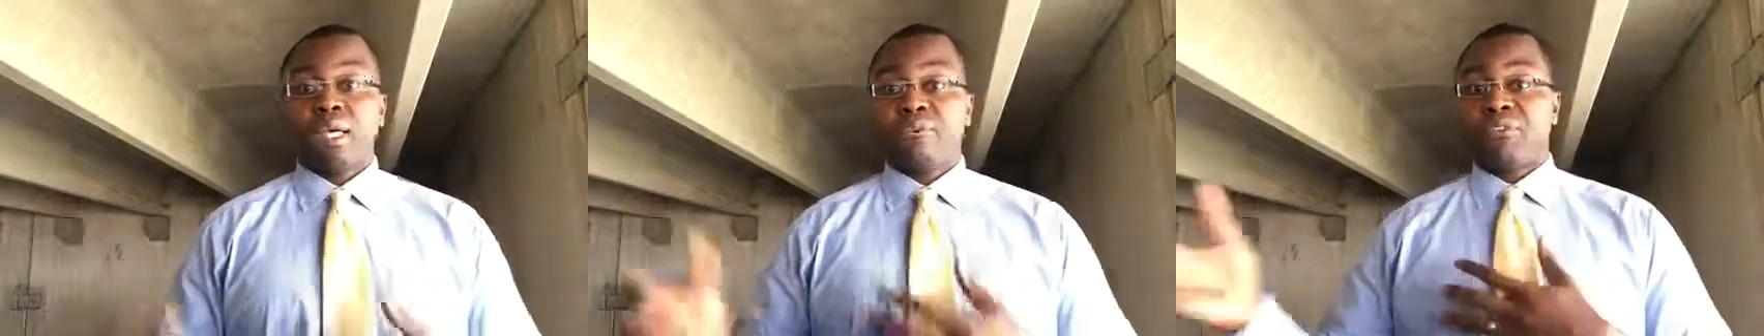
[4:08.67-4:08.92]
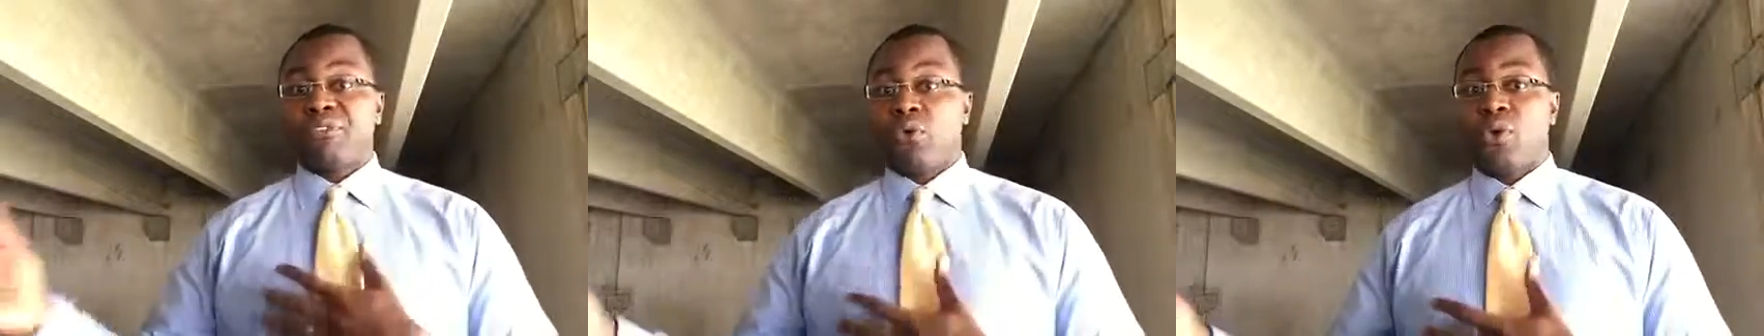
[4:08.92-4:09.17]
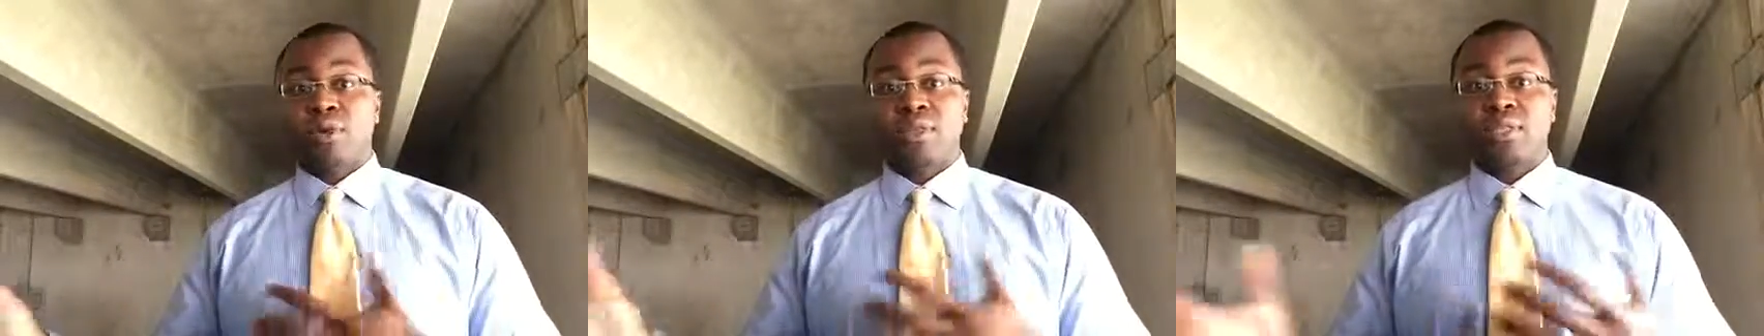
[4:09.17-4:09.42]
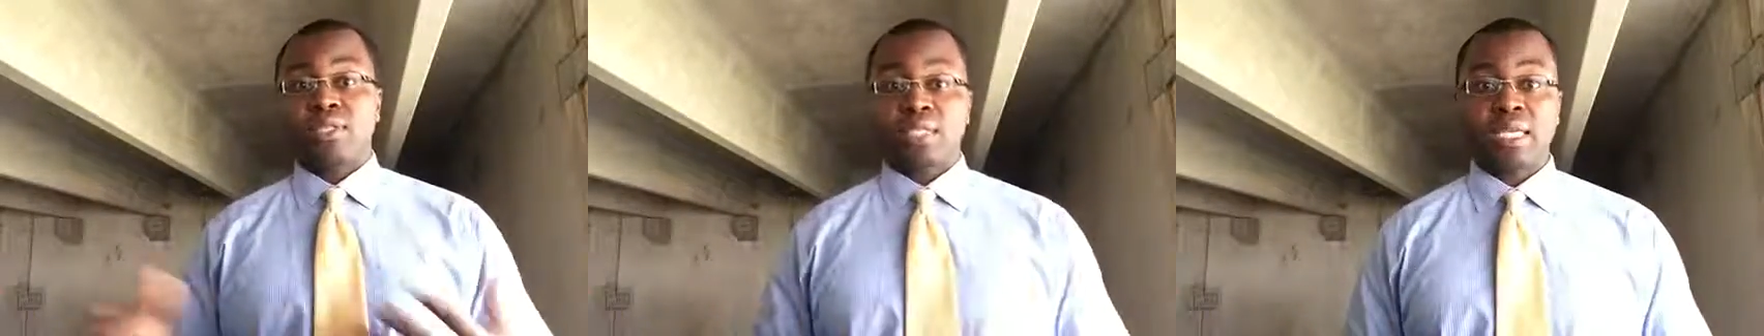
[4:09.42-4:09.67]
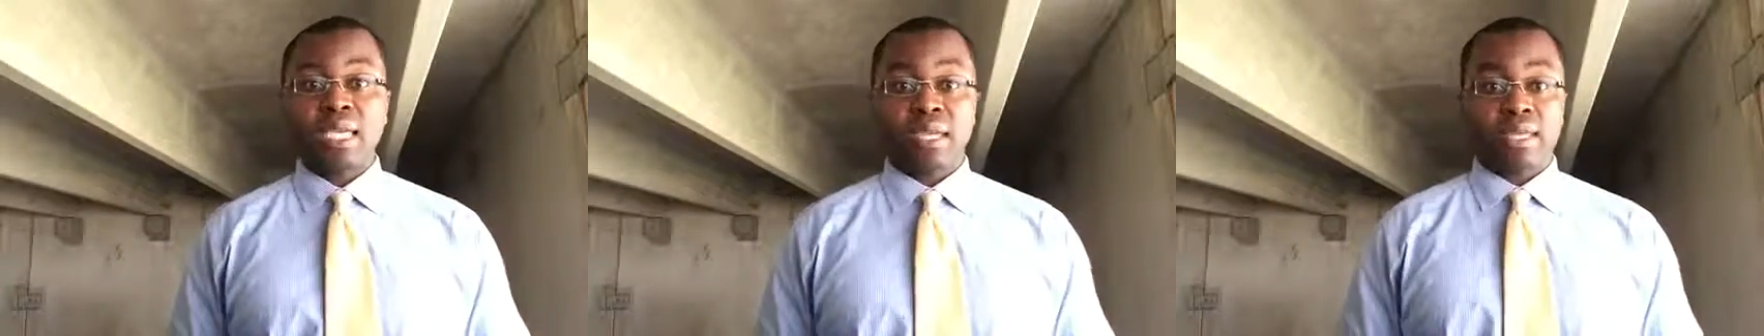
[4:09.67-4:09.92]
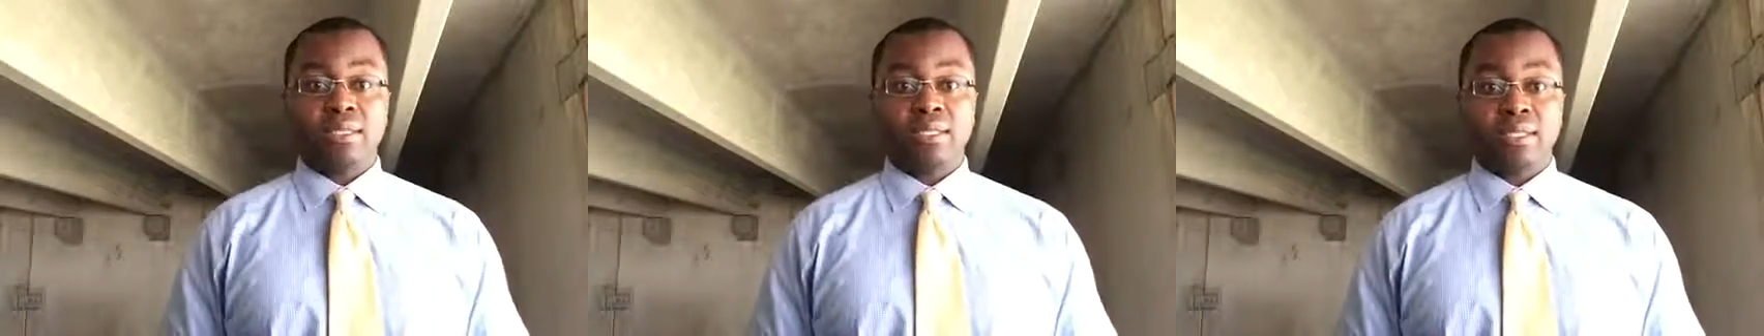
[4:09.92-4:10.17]
if the foreigners are
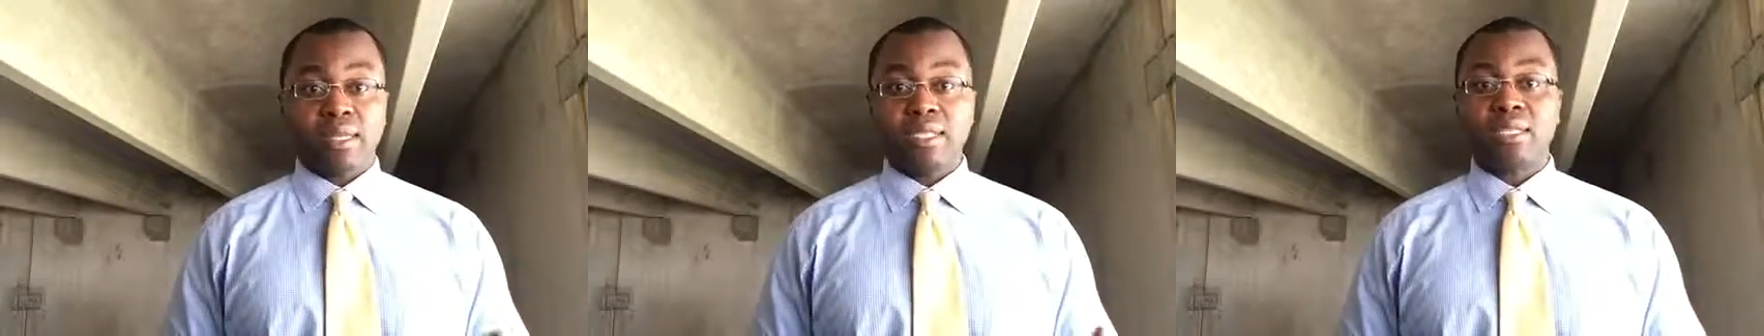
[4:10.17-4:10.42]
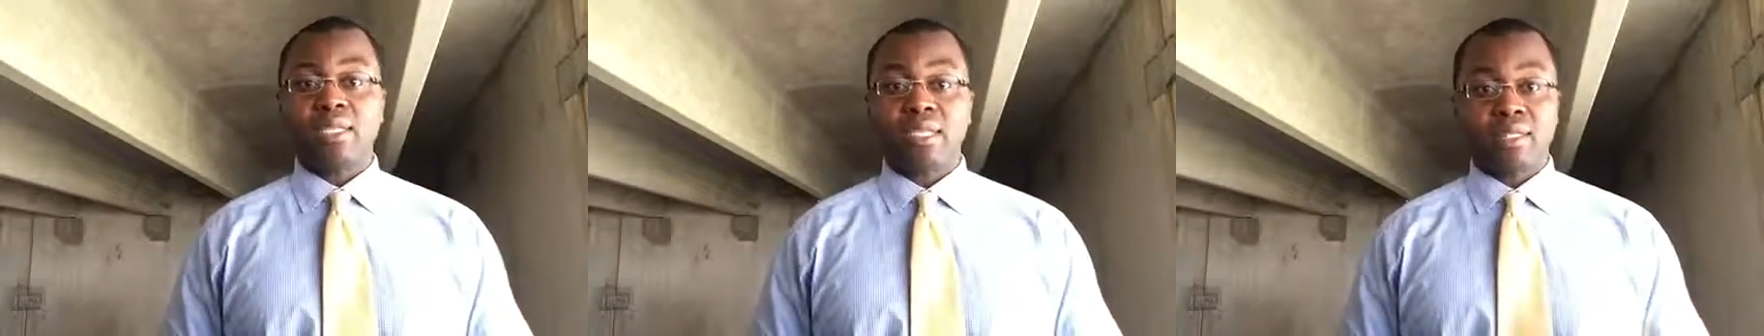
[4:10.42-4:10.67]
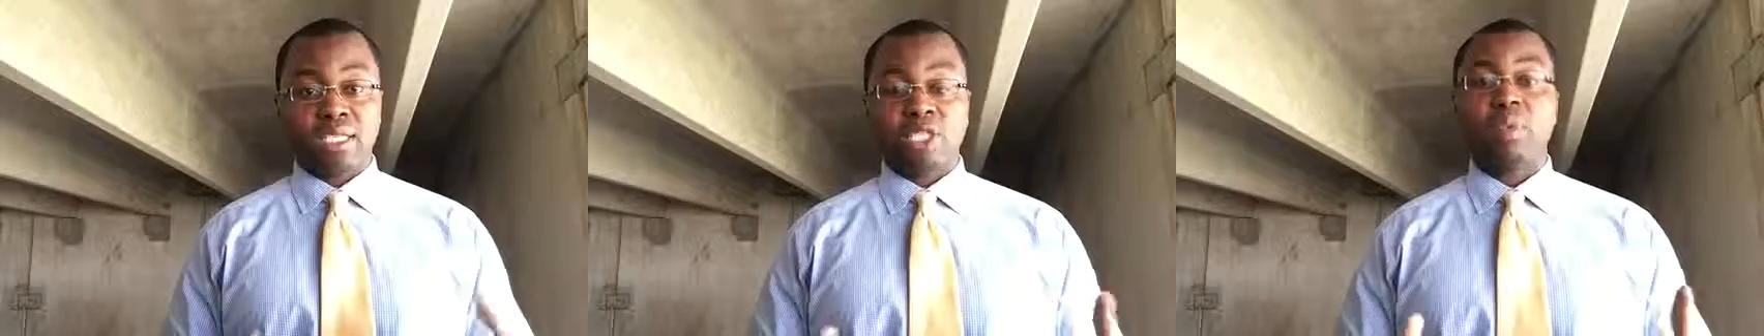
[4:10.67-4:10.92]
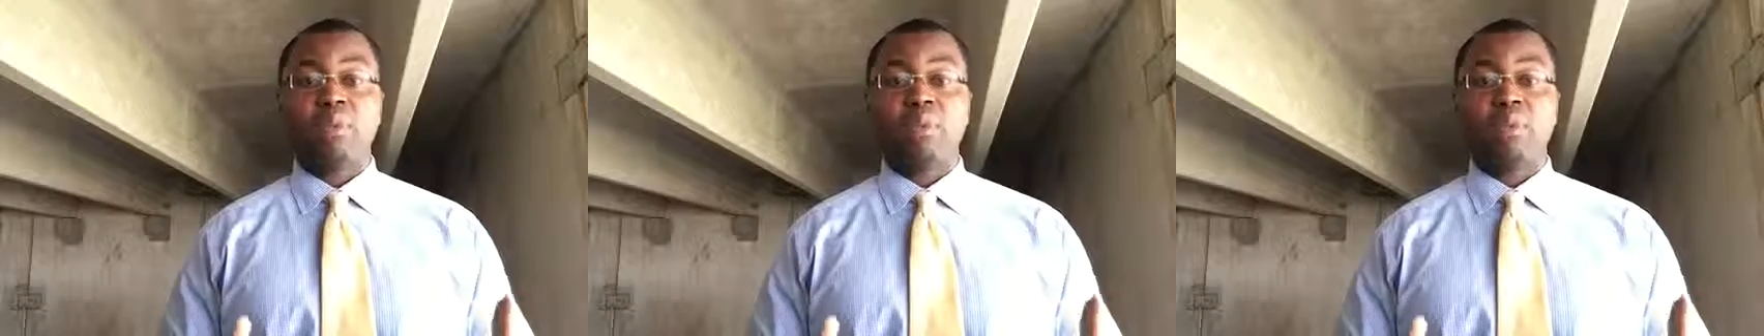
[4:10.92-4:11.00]
seeing it, they're seeing that these